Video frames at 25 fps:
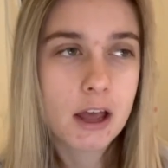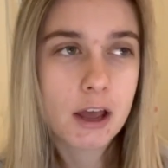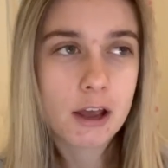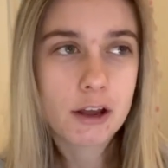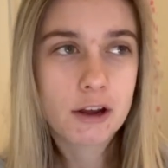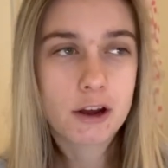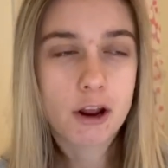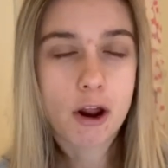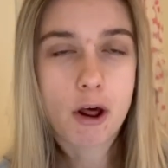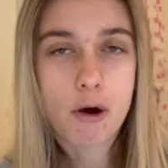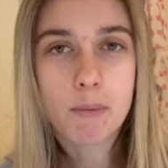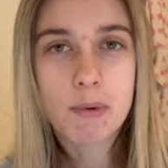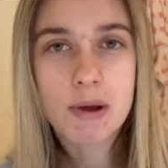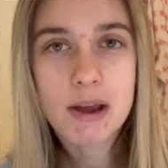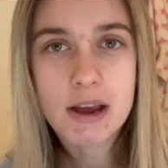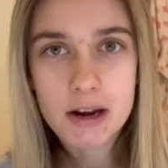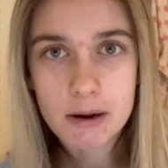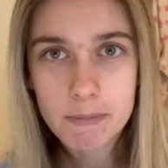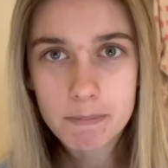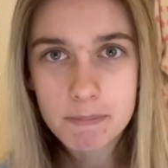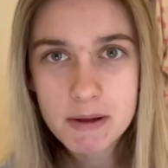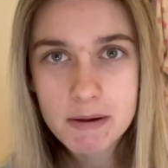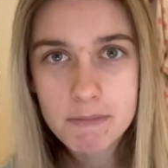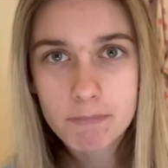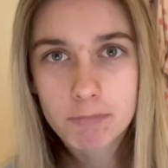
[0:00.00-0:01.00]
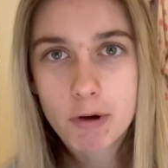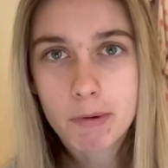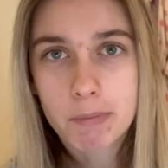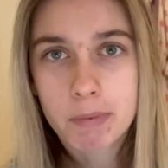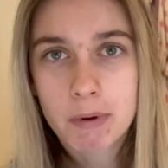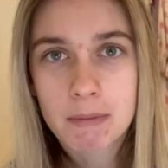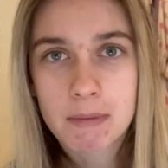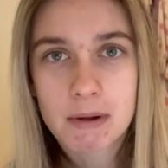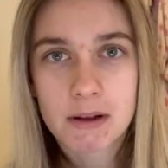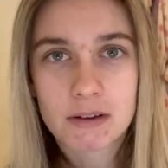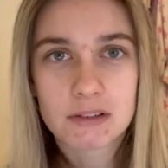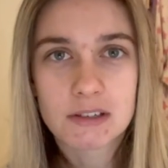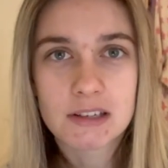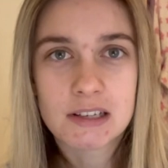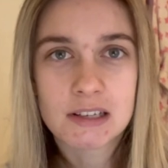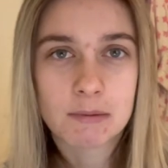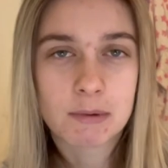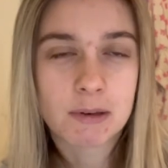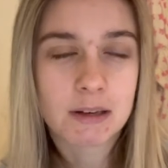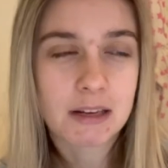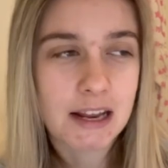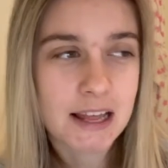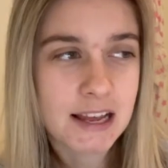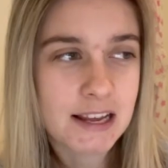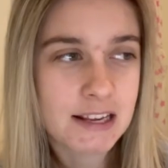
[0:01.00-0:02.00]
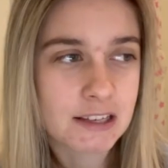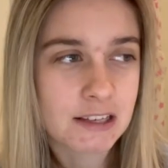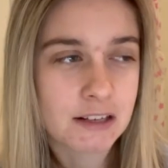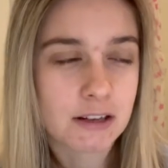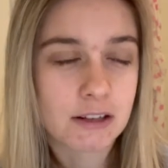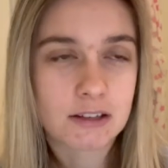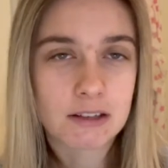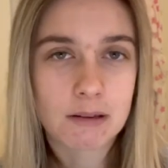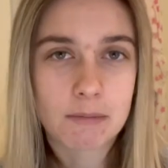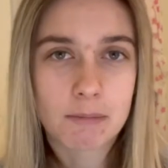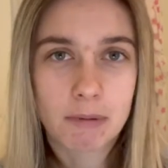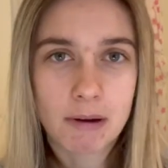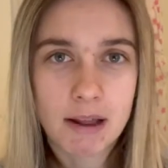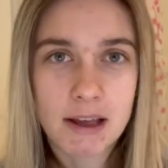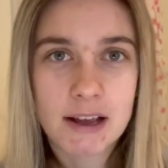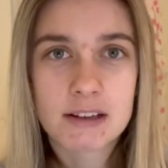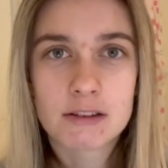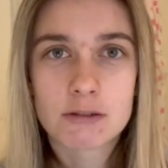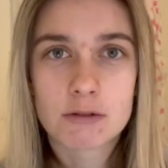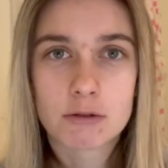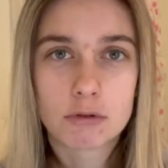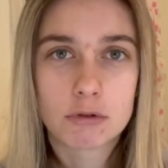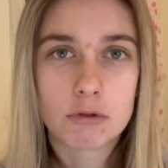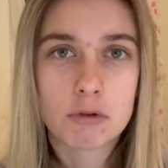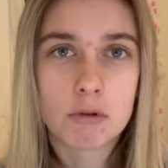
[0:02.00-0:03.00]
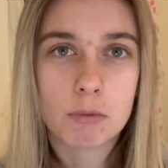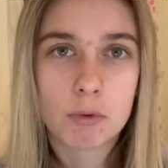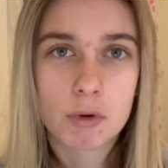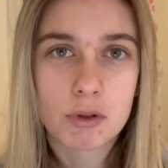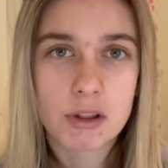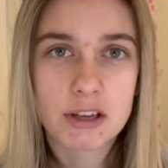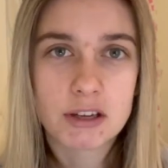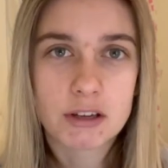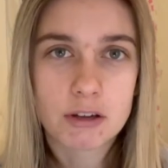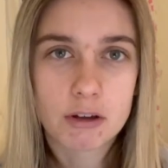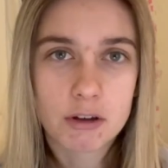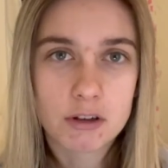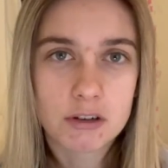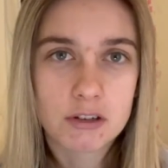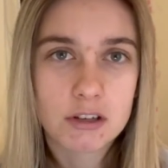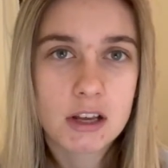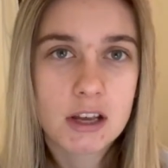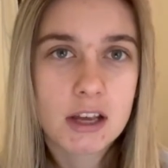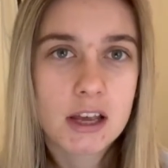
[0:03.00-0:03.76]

You know, we had a big problem last season with laziness and players not doing what they could.